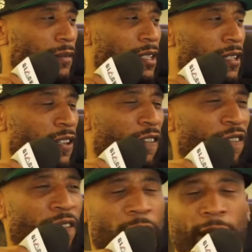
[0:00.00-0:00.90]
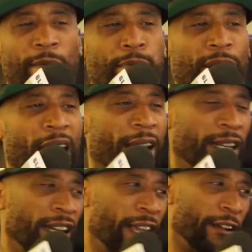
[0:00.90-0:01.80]
These fucking black
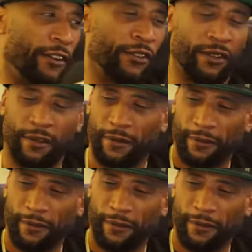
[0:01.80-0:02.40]
niggers.